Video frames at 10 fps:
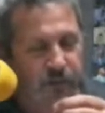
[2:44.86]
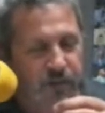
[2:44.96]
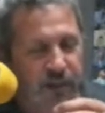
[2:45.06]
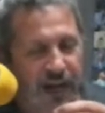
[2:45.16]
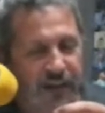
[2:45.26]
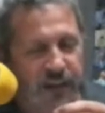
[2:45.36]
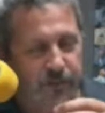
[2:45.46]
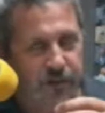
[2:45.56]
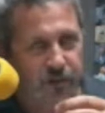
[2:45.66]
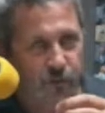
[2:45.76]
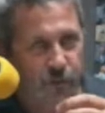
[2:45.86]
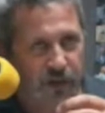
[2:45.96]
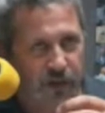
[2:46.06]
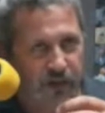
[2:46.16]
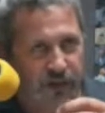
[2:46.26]
the slide comes to the
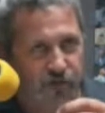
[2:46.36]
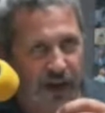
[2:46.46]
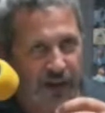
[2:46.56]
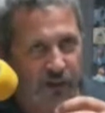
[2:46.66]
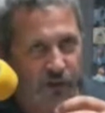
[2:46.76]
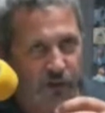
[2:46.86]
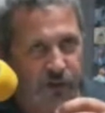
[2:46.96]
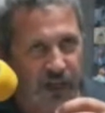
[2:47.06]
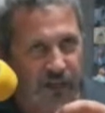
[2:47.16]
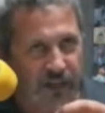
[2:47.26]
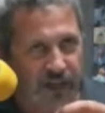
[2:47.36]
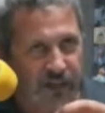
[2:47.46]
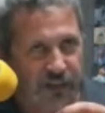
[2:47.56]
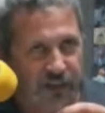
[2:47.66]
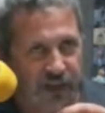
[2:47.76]
rear and the extractor holds onto
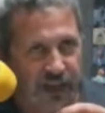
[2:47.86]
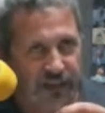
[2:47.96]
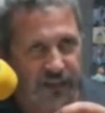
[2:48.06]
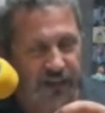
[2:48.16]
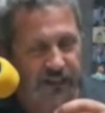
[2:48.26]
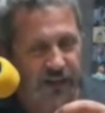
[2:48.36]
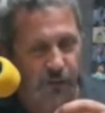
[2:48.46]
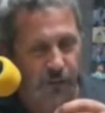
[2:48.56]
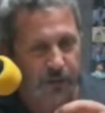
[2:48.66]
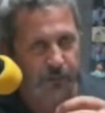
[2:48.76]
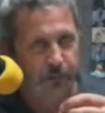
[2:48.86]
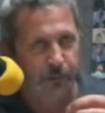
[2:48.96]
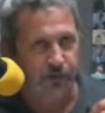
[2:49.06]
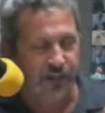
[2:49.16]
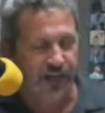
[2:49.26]
that shell casing on that rim and
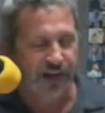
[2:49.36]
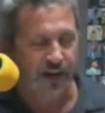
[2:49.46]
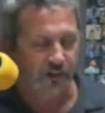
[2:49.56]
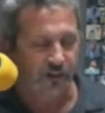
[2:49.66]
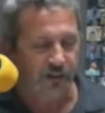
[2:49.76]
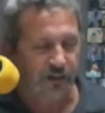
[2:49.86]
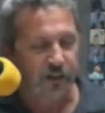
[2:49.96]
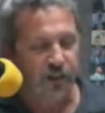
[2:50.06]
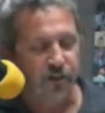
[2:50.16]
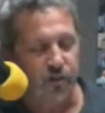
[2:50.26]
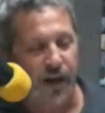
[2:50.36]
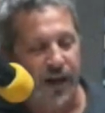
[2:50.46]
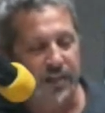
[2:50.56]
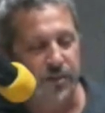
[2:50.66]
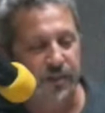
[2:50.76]
pulls it out. So I
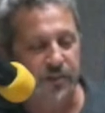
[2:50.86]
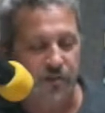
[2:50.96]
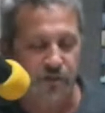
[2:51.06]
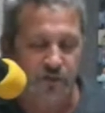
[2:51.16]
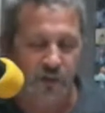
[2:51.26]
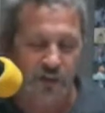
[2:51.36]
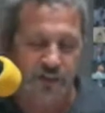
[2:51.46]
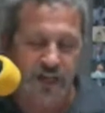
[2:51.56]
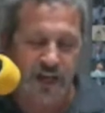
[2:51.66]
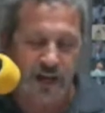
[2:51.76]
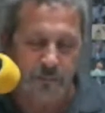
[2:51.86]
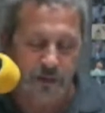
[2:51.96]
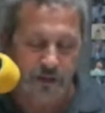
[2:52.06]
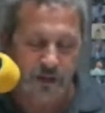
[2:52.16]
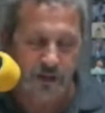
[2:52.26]
ask my students all the time,
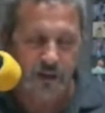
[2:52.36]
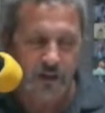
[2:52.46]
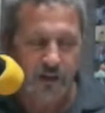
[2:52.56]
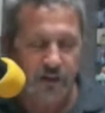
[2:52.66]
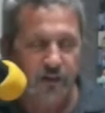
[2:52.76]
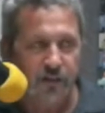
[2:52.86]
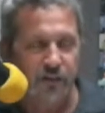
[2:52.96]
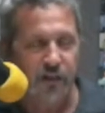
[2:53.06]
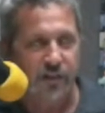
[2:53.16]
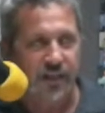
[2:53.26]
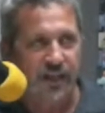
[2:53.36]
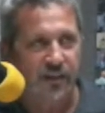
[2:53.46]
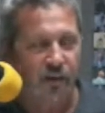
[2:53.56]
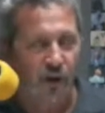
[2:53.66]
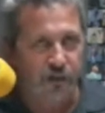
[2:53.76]
does a
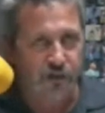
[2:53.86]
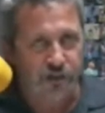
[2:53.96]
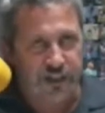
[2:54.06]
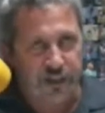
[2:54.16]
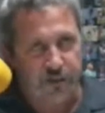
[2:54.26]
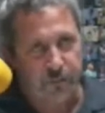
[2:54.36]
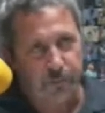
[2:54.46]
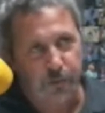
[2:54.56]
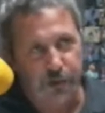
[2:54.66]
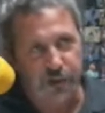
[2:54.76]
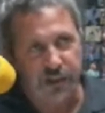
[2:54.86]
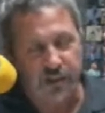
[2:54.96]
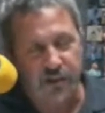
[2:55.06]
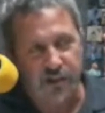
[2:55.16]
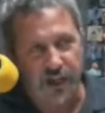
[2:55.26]
cartridge get pushed
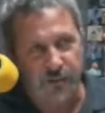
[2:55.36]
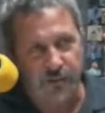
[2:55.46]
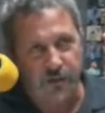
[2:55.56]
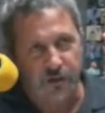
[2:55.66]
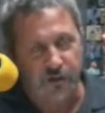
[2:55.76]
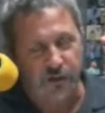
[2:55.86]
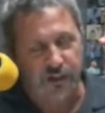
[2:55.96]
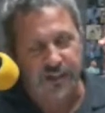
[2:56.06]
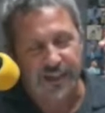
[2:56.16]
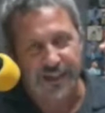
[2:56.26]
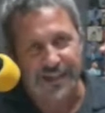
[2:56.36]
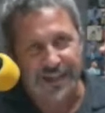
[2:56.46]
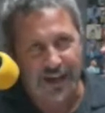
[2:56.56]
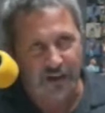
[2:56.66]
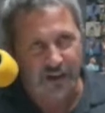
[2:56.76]
into the chamber or does it get
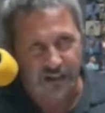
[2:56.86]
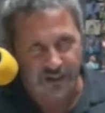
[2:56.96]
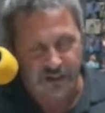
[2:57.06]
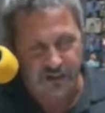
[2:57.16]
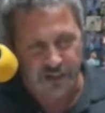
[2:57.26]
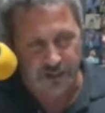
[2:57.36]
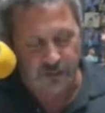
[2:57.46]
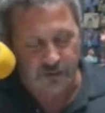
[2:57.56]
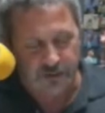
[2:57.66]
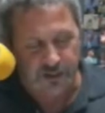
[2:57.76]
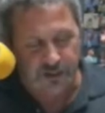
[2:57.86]
carried into the chamber?